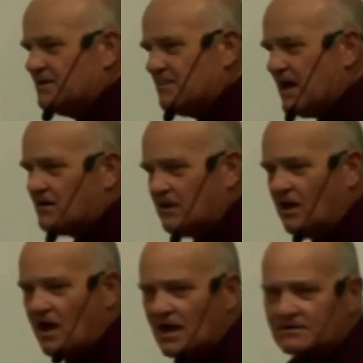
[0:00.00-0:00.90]
about a
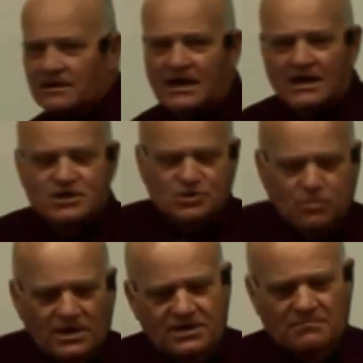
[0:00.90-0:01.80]
lot, and I just
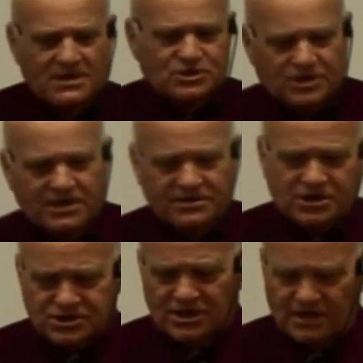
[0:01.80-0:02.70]
wanted to mention it
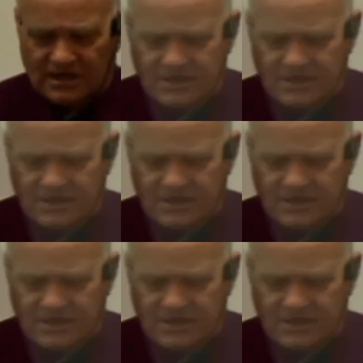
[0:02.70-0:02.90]
just a,